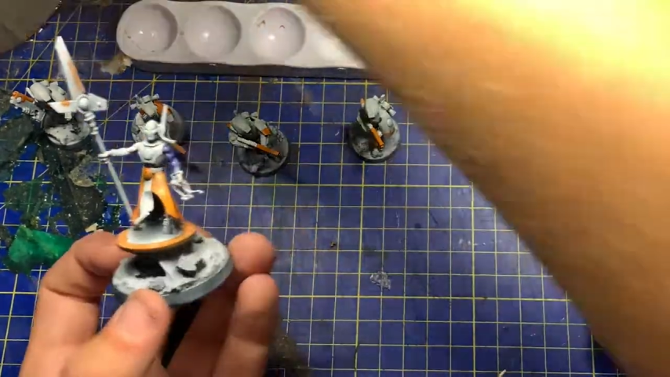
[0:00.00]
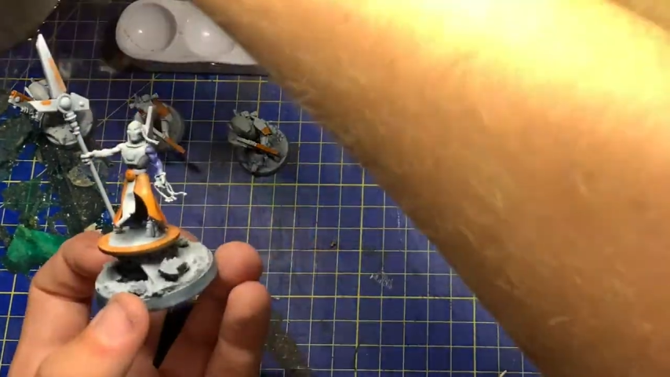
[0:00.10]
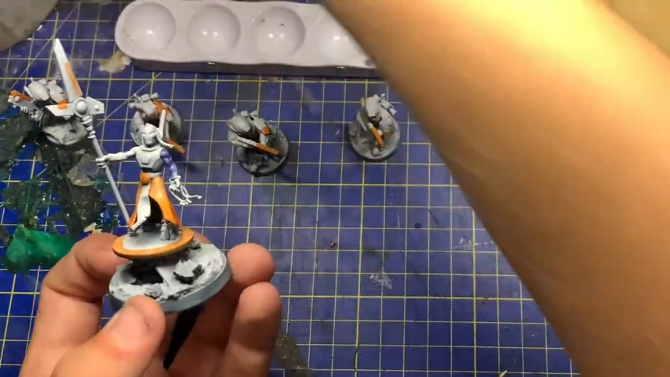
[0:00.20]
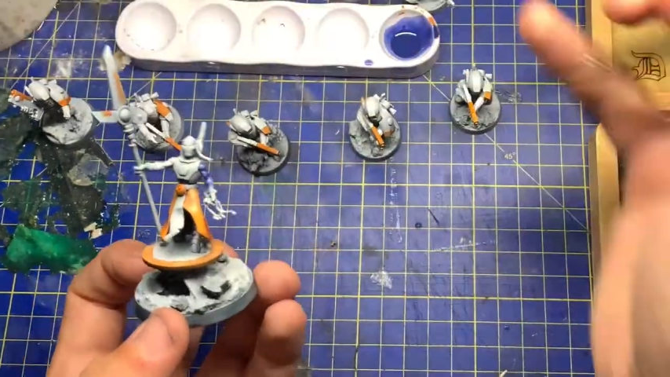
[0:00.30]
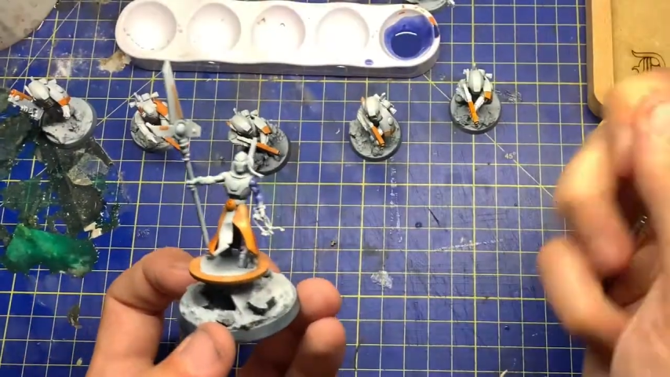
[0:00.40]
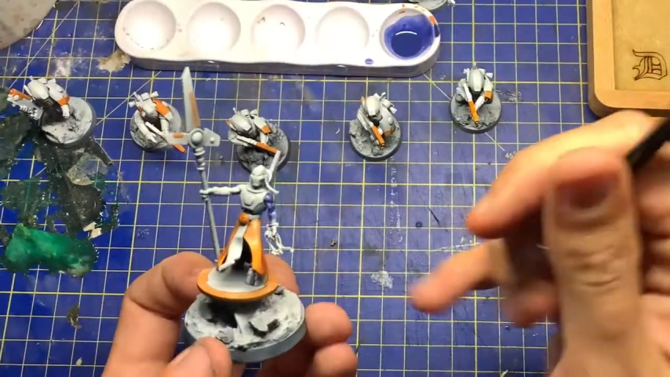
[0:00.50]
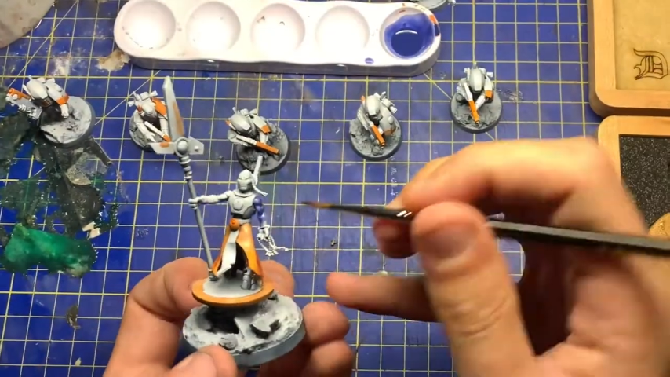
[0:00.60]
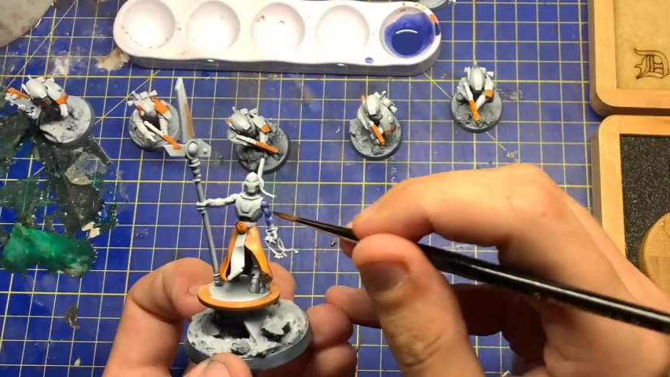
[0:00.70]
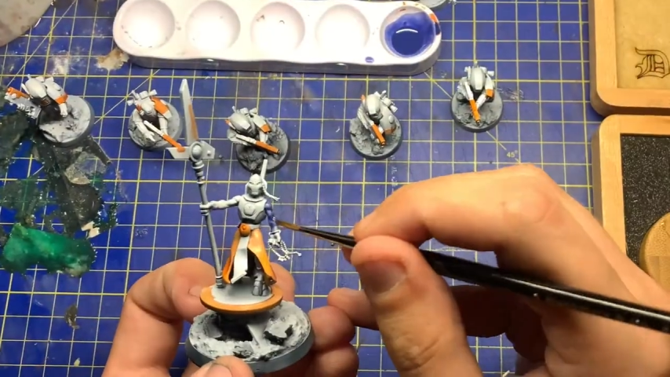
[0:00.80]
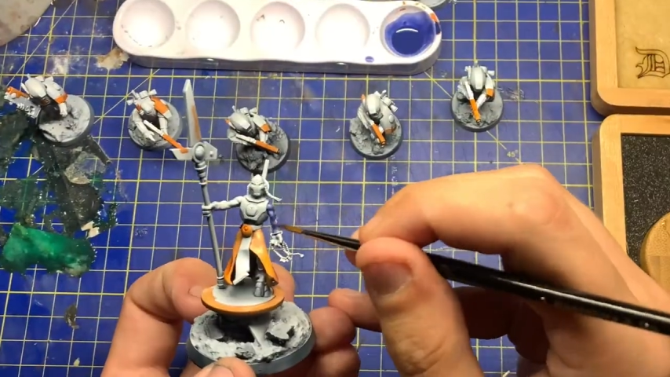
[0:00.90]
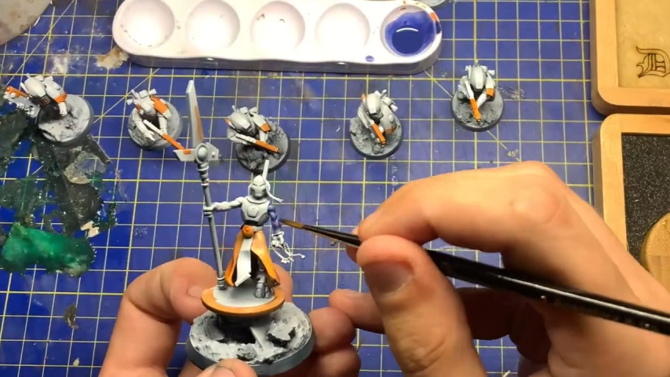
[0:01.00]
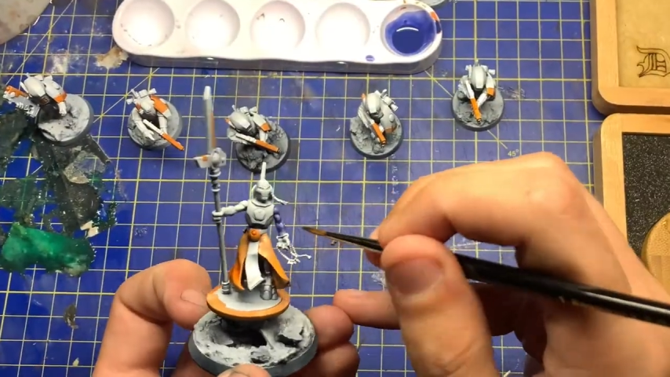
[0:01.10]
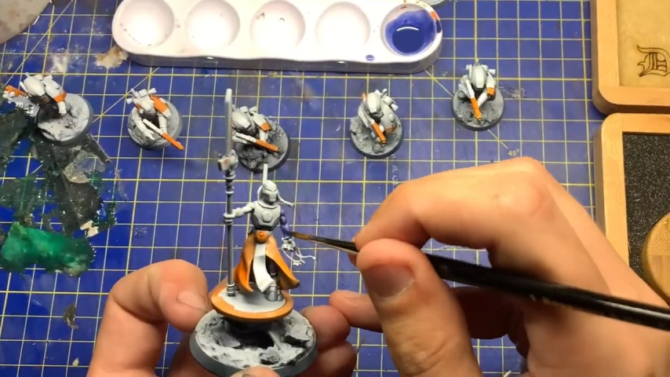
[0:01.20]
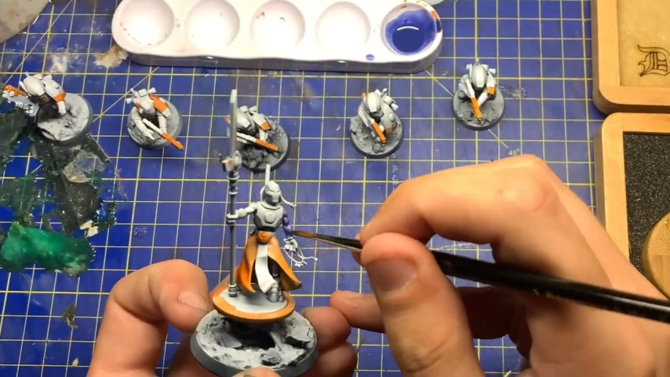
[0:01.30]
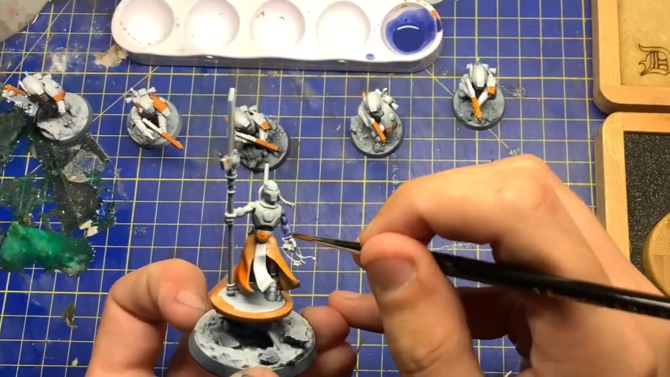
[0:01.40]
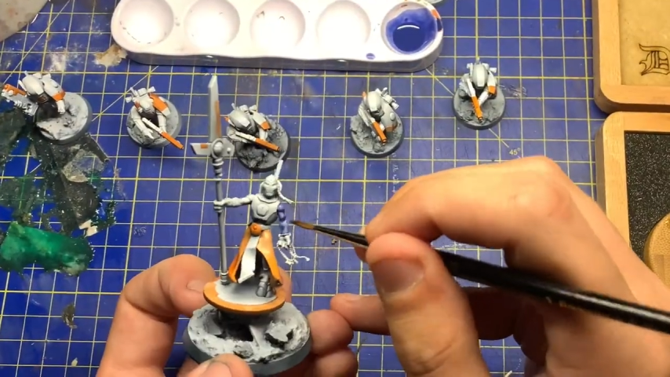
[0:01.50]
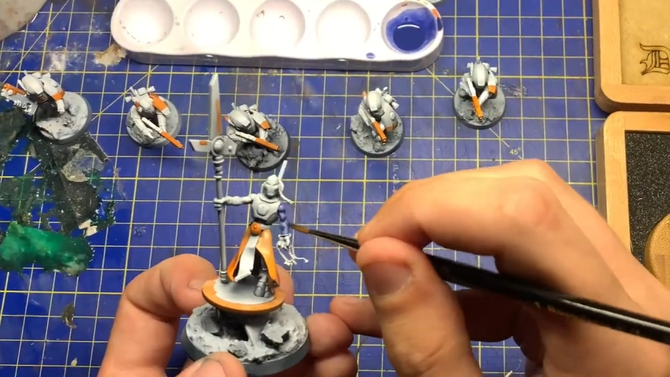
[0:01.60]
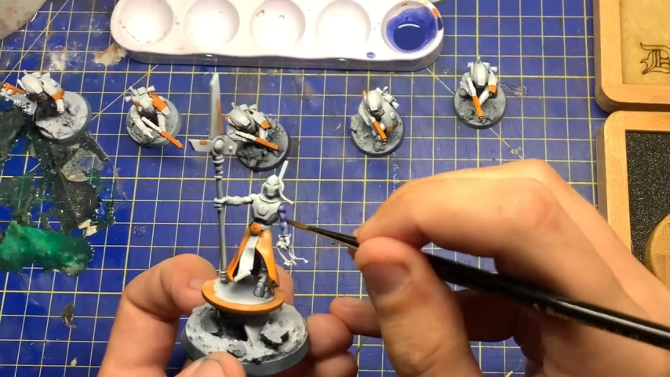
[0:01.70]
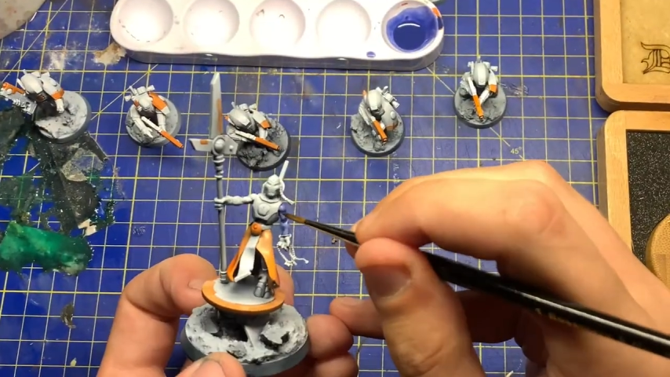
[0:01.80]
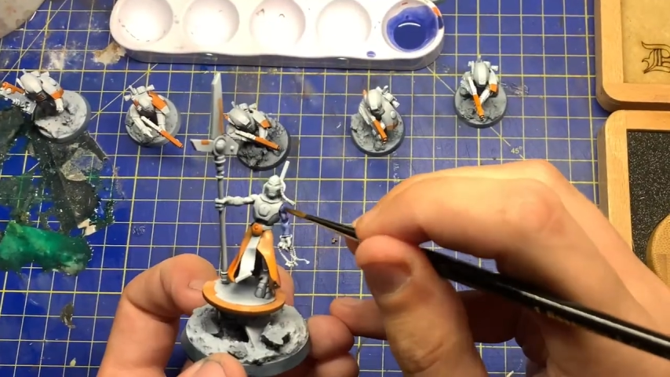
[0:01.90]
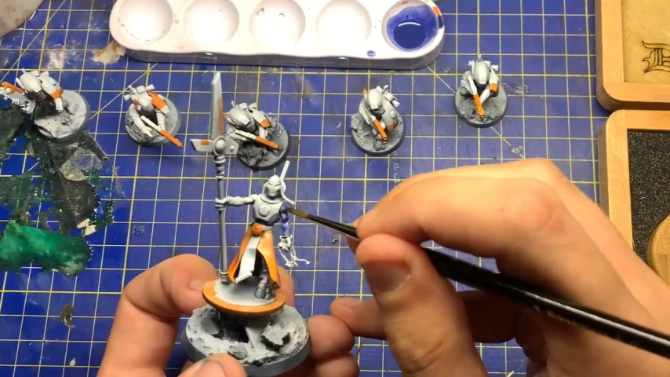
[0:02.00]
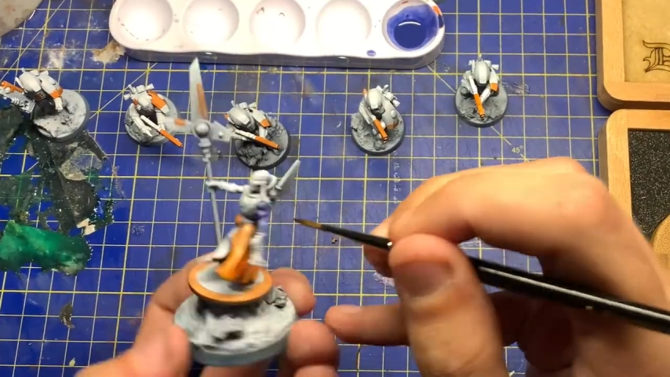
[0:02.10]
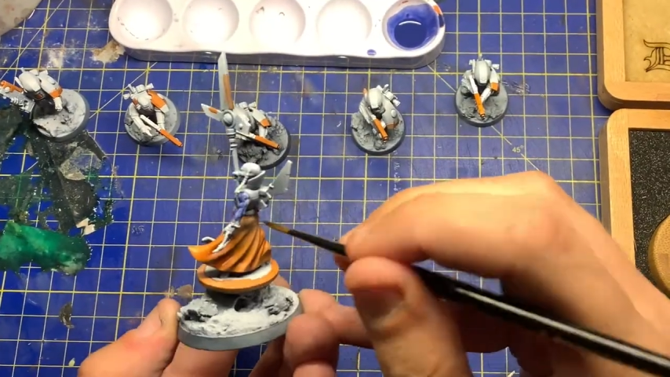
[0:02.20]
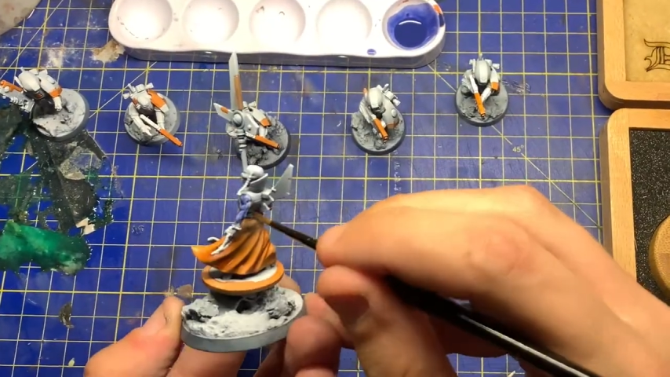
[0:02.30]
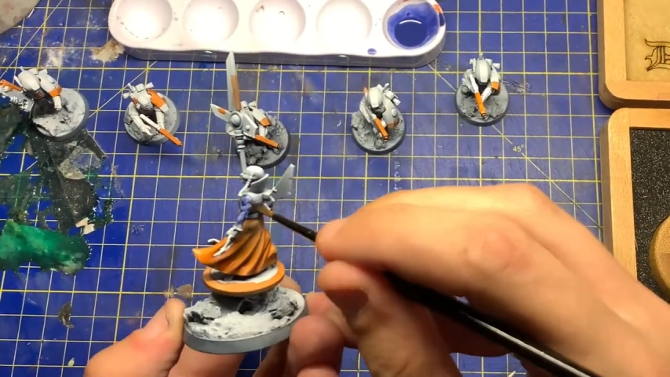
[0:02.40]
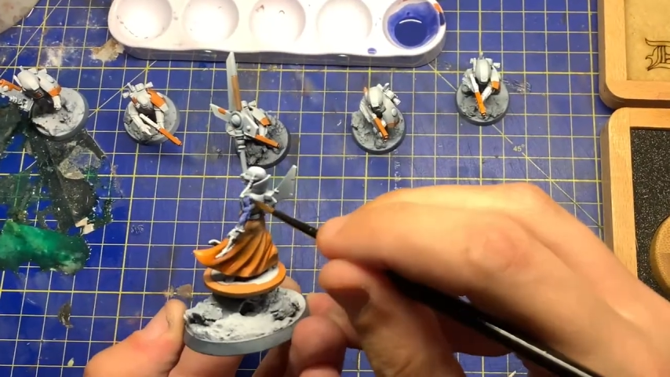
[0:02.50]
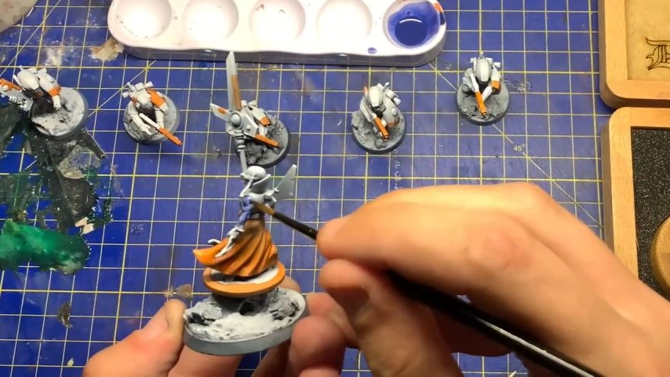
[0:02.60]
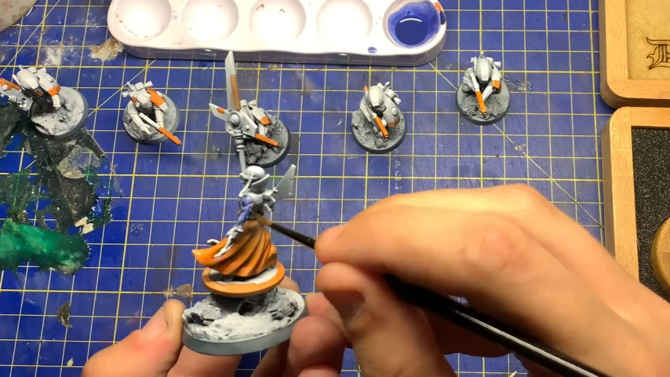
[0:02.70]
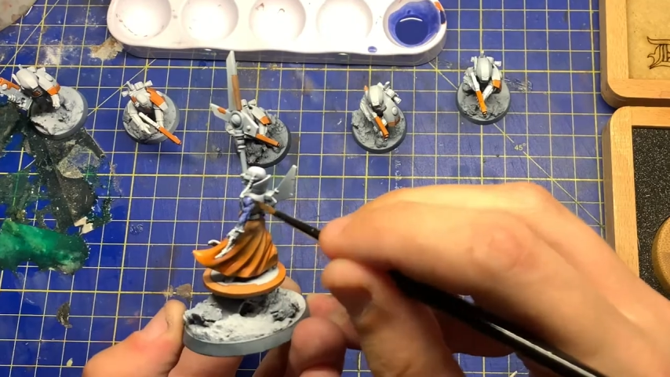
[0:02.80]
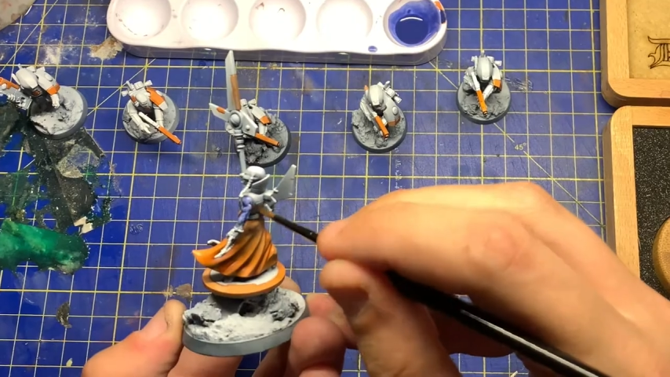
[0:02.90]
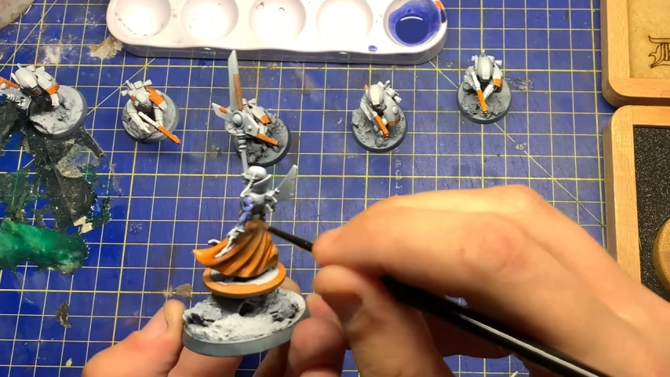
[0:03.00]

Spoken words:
[unreadable: no face in view]